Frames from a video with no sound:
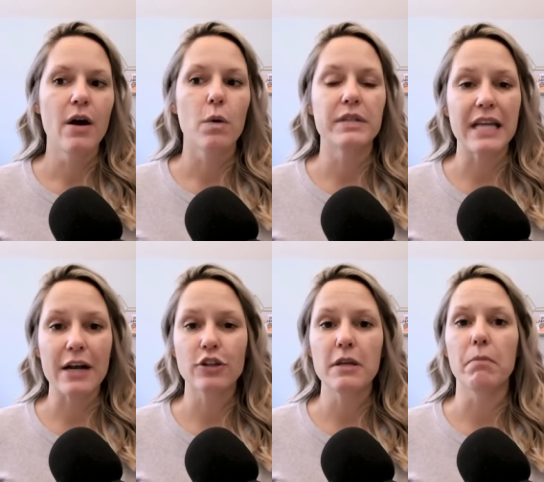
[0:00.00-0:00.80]
was
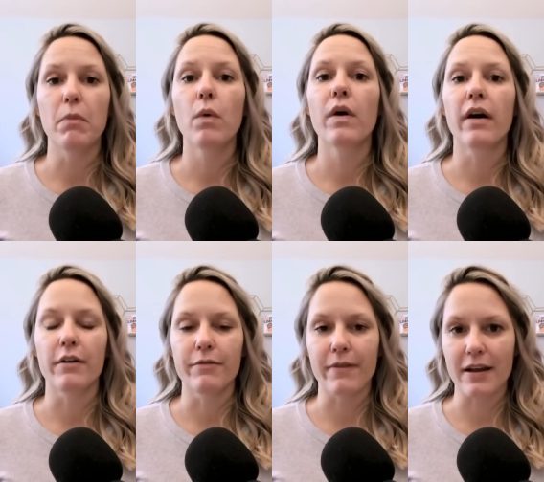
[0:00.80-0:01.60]
actually more
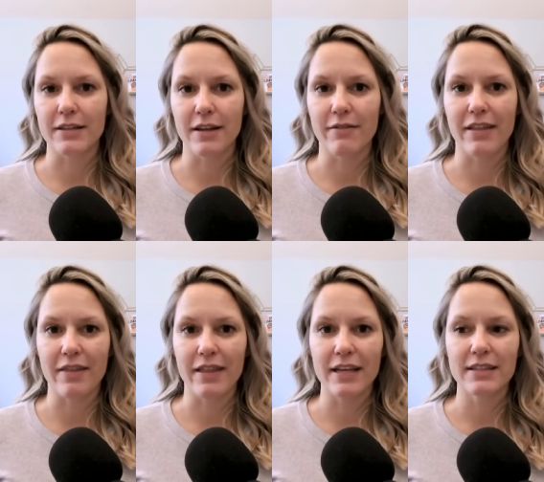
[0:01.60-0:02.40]
effective
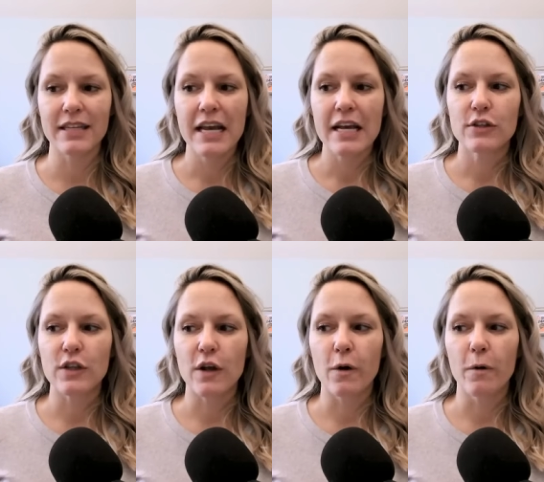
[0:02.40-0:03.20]
than this.
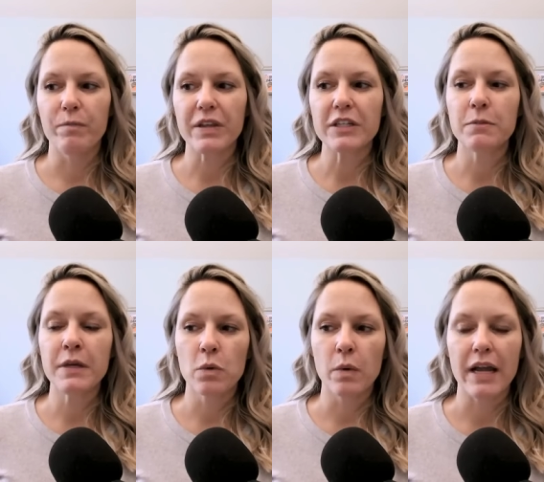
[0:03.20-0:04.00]
So to be
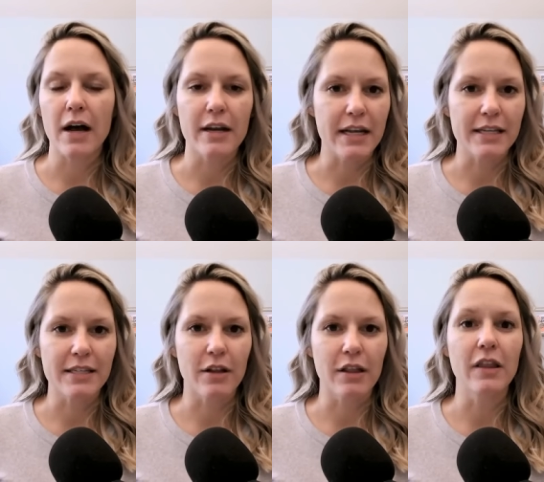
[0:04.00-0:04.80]
quite honest,
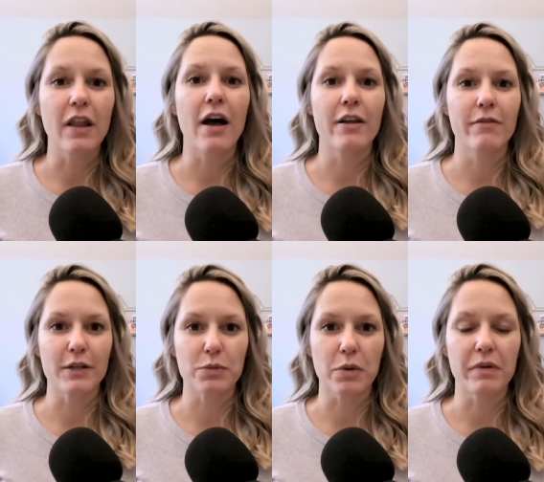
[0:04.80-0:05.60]
a lot of
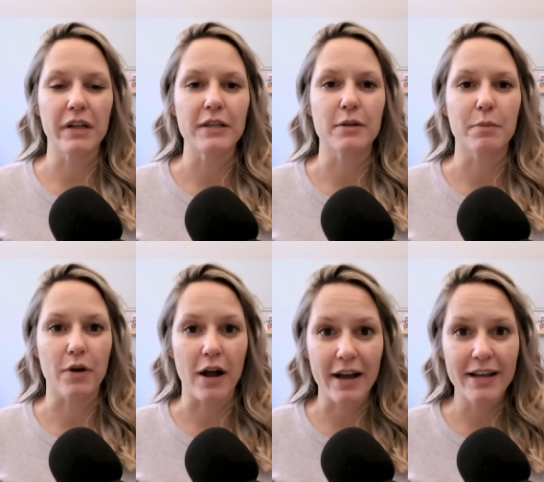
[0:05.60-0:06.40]
us were really
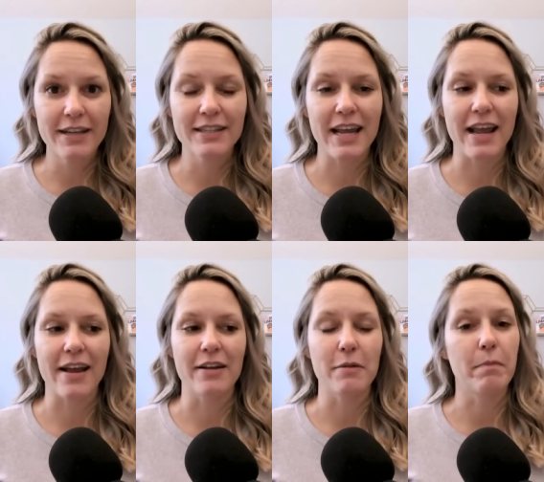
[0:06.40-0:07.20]
surprised
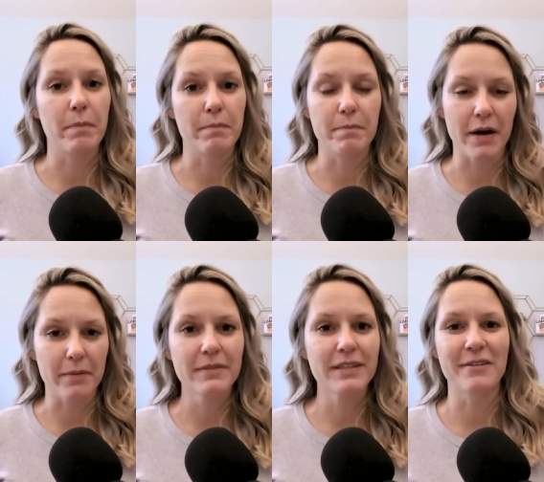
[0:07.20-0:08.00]
and
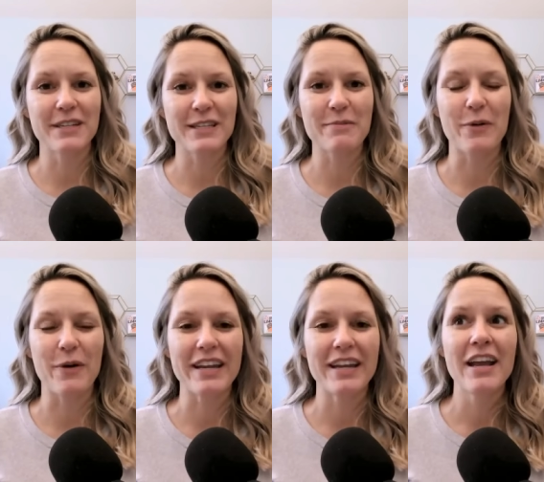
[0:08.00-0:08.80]
bummed,
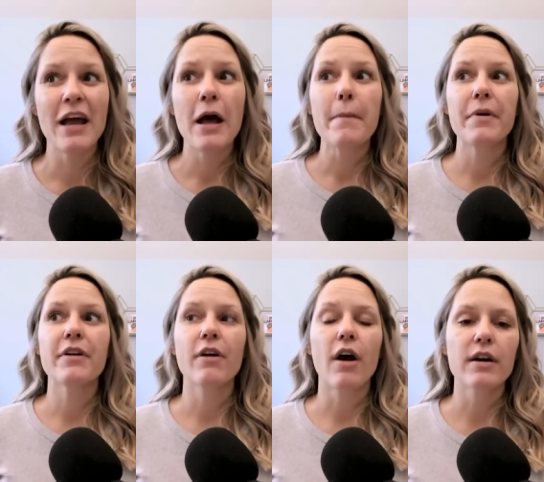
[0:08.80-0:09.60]
disappointed, but
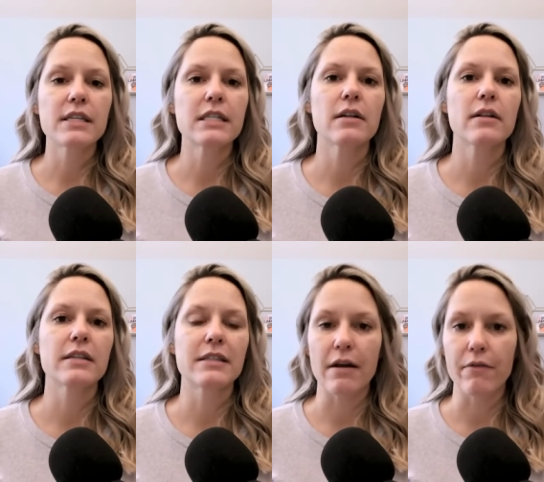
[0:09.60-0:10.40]
there are still
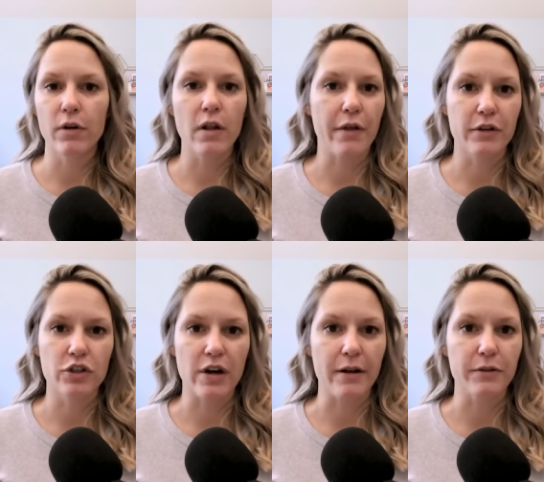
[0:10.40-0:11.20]
several other
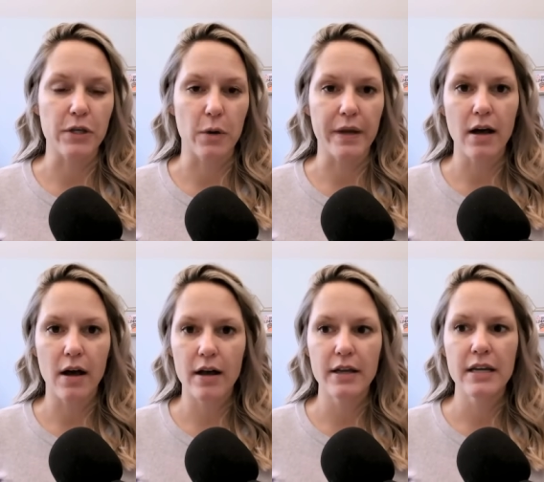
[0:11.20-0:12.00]
trials going
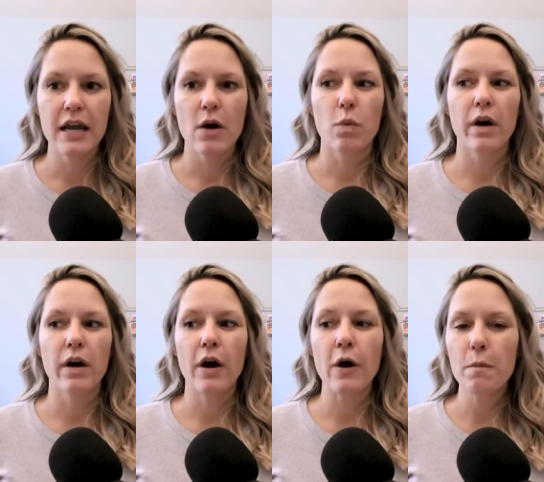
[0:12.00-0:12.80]
on. We're
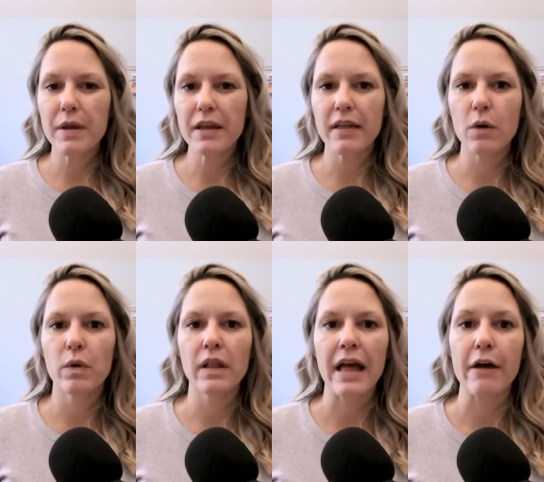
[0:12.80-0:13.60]
hoping that we'll
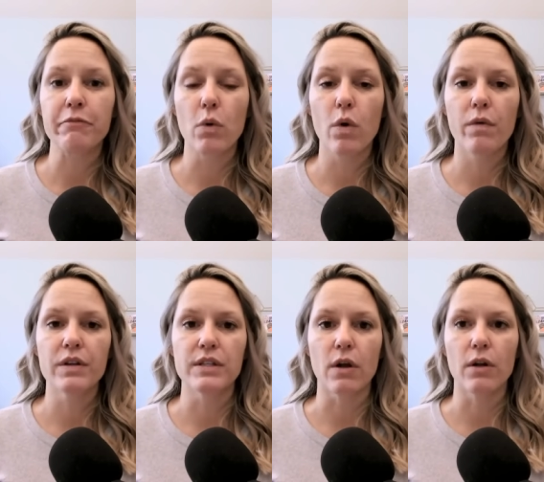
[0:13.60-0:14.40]
have more
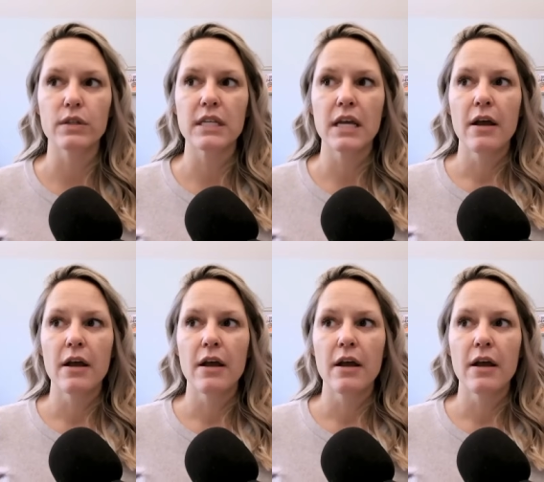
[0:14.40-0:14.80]
results